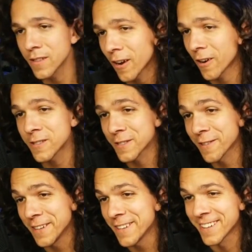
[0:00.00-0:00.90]
are still
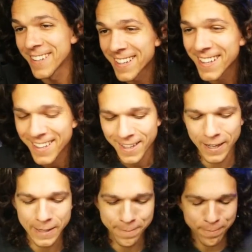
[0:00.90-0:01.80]
here.
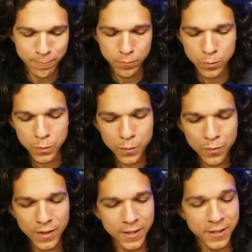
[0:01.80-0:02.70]
Um,
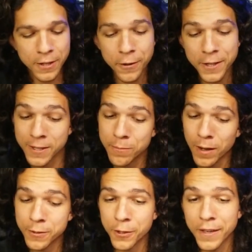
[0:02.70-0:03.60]
the Sirui doesn't
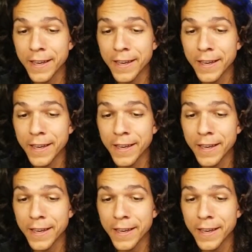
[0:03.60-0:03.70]
mount to